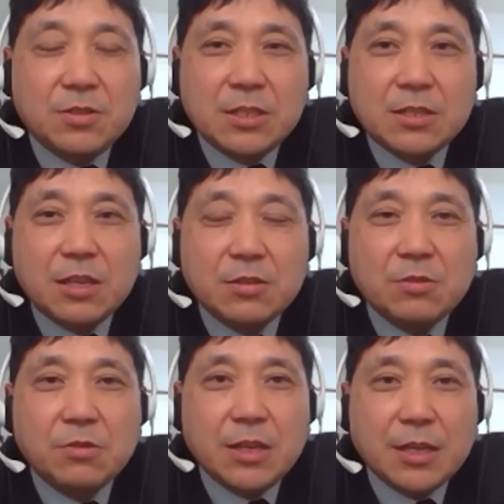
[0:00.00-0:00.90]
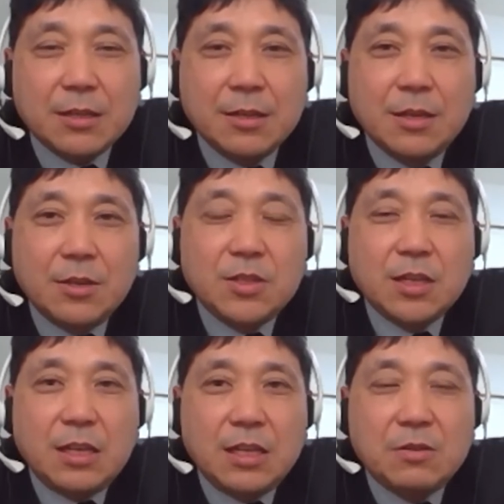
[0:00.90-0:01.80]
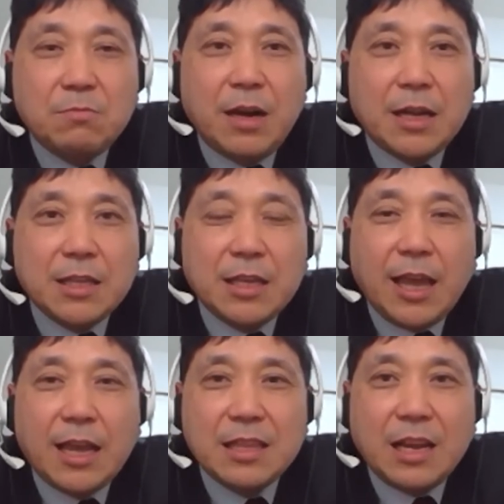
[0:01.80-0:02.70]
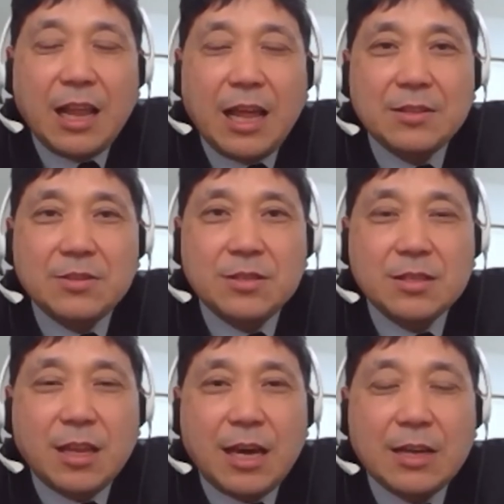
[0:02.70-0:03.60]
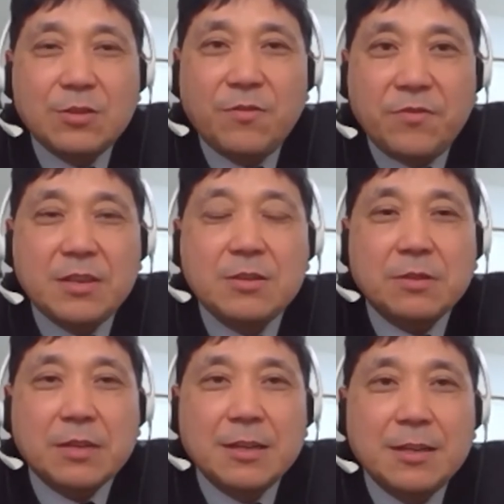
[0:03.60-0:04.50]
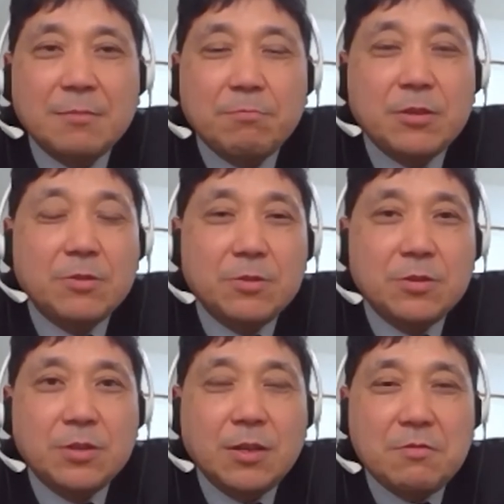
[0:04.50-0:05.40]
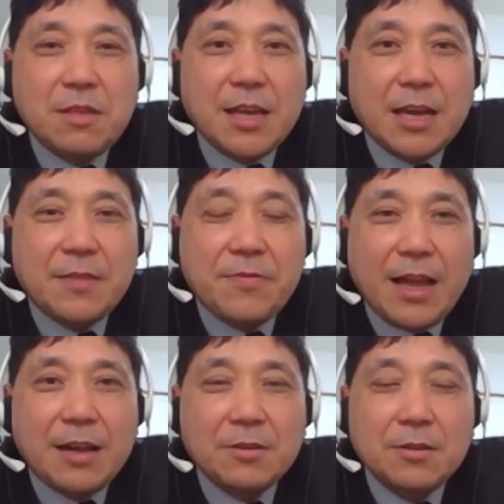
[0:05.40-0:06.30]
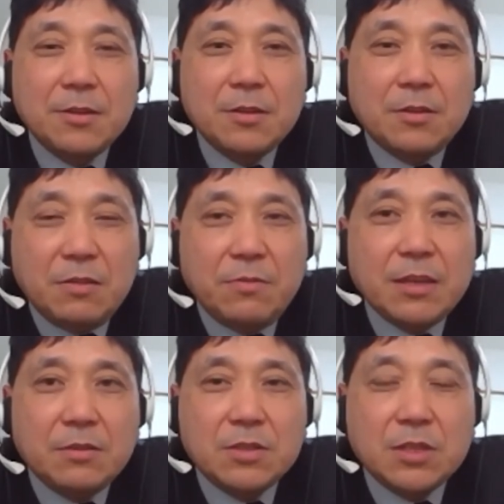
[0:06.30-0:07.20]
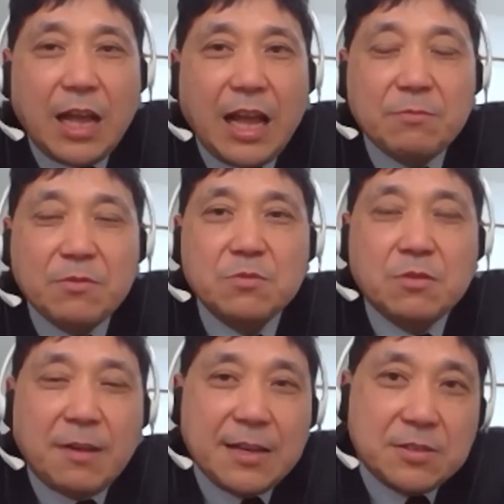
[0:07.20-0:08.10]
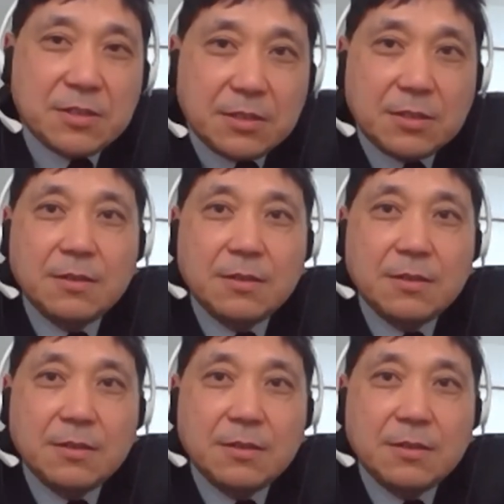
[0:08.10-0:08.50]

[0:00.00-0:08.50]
South Korea, the leading party had a landslide victory, because they are now living the time of crisis.